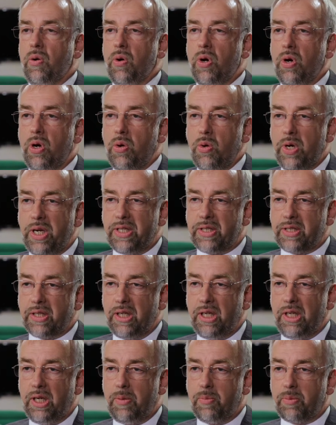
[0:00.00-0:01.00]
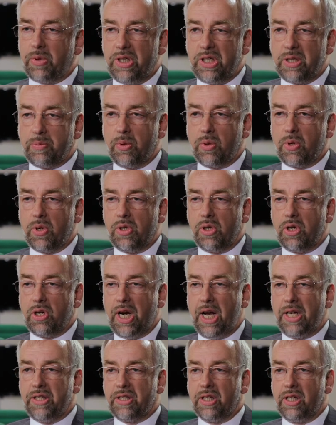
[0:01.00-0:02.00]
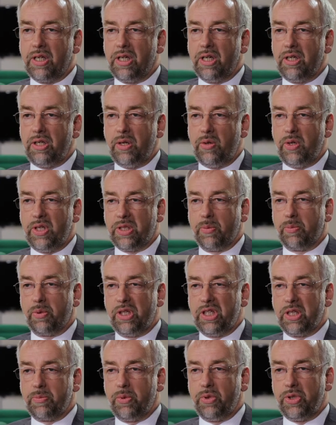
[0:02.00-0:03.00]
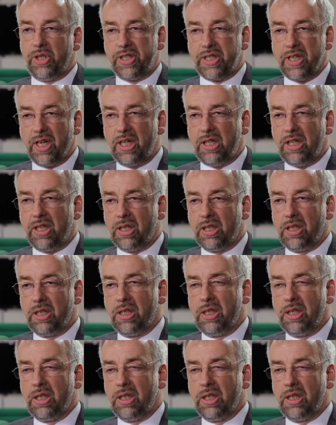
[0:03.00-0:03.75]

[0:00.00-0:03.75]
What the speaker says: who is the principal contractor and who is the principal designer?